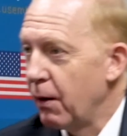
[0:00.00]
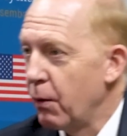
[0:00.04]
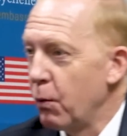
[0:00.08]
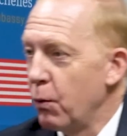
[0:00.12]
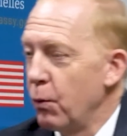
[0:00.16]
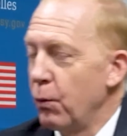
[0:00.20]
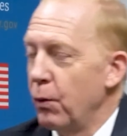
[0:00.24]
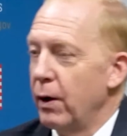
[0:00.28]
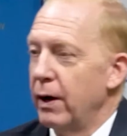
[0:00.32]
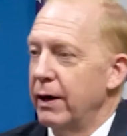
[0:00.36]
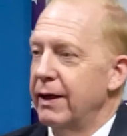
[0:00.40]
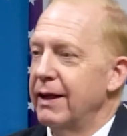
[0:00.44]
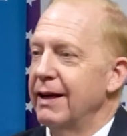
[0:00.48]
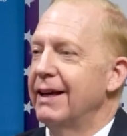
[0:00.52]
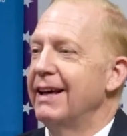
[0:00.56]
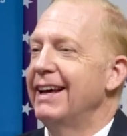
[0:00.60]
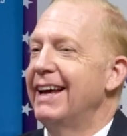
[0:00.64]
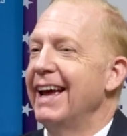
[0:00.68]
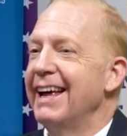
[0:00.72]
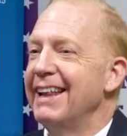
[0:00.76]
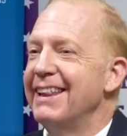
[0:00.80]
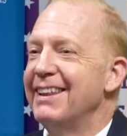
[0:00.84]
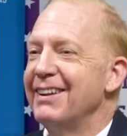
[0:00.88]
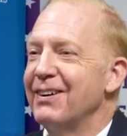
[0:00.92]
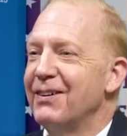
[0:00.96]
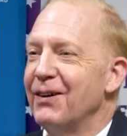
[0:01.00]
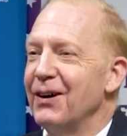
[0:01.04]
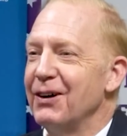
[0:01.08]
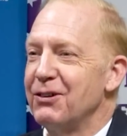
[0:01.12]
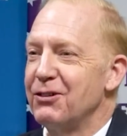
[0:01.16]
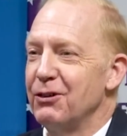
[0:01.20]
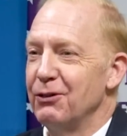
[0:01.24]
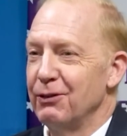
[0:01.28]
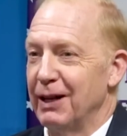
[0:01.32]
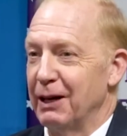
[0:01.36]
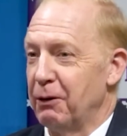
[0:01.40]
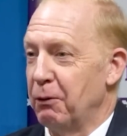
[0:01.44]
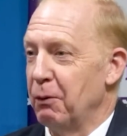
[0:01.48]
Well, I think, again, the question
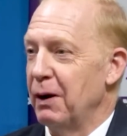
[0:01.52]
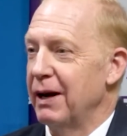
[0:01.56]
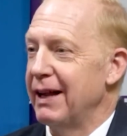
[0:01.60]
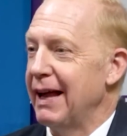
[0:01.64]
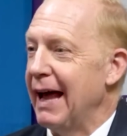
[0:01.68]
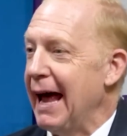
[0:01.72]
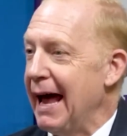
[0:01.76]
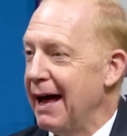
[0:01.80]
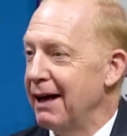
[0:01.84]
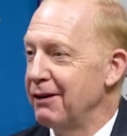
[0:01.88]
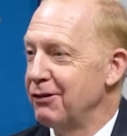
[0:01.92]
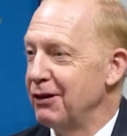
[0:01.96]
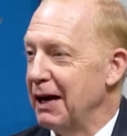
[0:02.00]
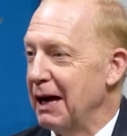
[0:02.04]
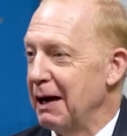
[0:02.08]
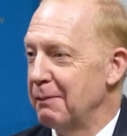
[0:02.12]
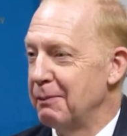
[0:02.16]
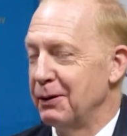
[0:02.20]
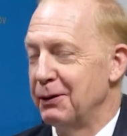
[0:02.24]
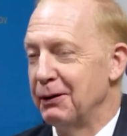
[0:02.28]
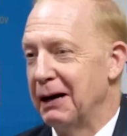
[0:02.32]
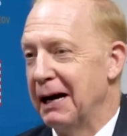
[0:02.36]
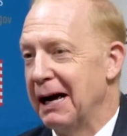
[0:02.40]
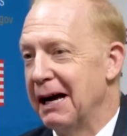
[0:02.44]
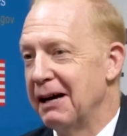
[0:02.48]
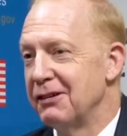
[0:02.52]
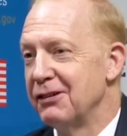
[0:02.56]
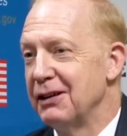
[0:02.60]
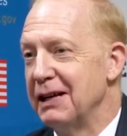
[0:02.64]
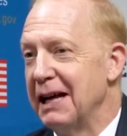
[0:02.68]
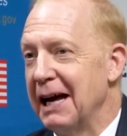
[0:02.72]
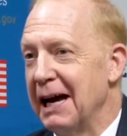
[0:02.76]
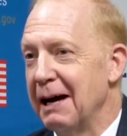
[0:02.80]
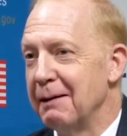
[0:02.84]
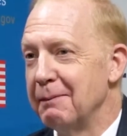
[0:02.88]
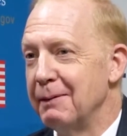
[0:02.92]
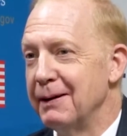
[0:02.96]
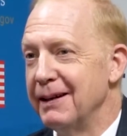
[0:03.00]
of what has happened or hasn't
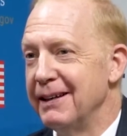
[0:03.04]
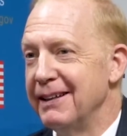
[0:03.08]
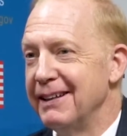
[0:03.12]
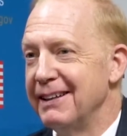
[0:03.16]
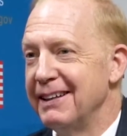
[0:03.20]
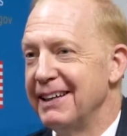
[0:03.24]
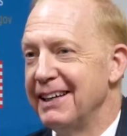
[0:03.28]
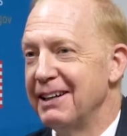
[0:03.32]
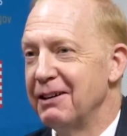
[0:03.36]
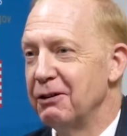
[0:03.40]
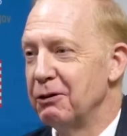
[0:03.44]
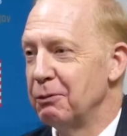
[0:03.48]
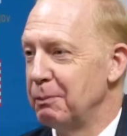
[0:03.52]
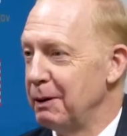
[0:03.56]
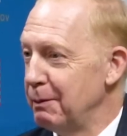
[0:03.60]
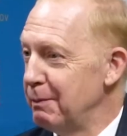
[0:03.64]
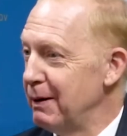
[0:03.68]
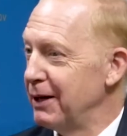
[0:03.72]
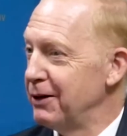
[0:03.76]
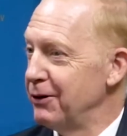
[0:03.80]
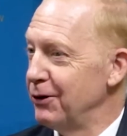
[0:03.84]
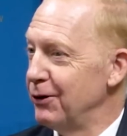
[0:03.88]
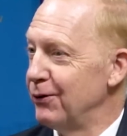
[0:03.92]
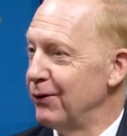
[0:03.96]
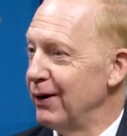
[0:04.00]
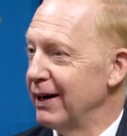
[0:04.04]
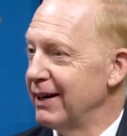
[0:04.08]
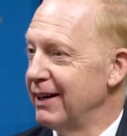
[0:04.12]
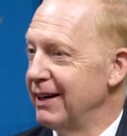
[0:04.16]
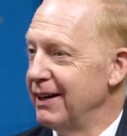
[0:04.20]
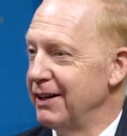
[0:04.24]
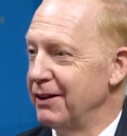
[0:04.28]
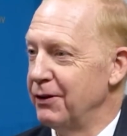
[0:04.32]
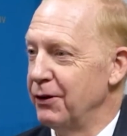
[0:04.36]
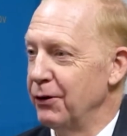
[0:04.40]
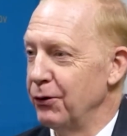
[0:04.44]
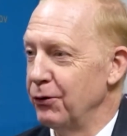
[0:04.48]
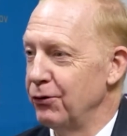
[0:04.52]
happened, it'd be better directed
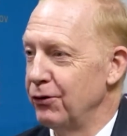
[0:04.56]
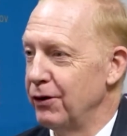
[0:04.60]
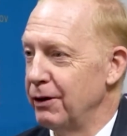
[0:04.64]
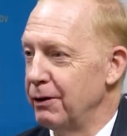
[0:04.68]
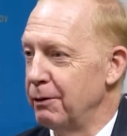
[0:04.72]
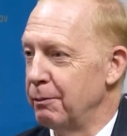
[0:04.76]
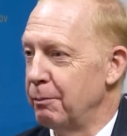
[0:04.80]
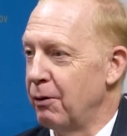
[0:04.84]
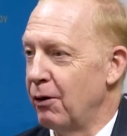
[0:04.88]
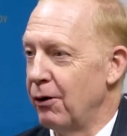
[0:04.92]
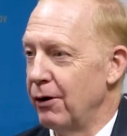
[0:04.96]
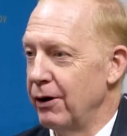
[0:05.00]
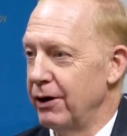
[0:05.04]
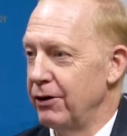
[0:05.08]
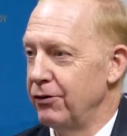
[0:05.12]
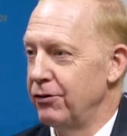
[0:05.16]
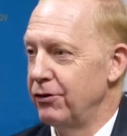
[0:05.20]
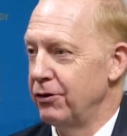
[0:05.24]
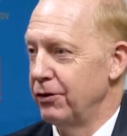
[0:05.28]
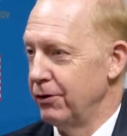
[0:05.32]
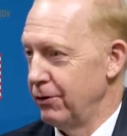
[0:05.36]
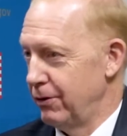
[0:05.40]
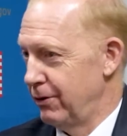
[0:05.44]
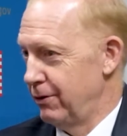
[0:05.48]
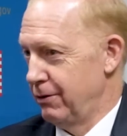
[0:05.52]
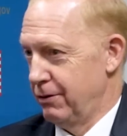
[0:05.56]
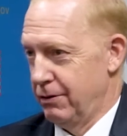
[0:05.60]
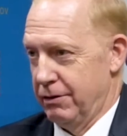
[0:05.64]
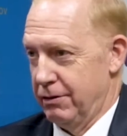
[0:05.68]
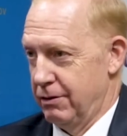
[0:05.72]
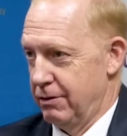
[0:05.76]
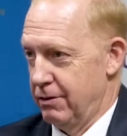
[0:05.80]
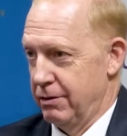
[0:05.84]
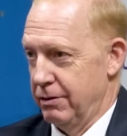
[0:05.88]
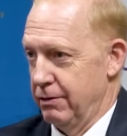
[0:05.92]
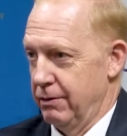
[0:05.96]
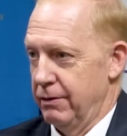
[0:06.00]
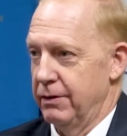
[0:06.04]
at those that are parties to
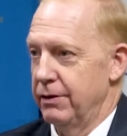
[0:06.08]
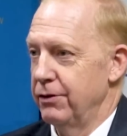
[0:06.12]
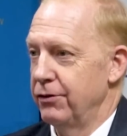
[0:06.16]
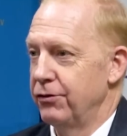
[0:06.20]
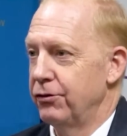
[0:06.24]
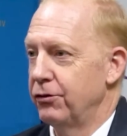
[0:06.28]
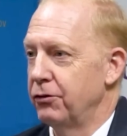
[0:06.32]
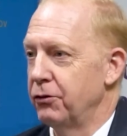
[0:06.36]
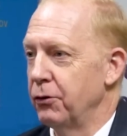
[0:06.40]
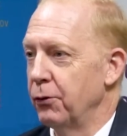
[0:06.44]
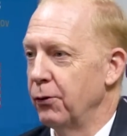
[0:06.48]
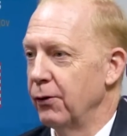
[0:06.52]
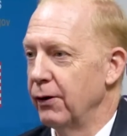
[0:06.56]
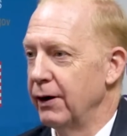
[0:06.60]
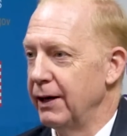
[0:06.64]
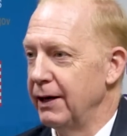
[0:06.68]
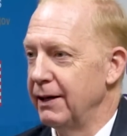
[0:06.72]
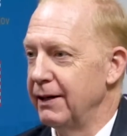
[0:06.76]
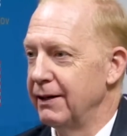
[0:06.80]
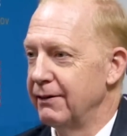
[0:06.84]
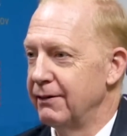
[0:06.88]
this story.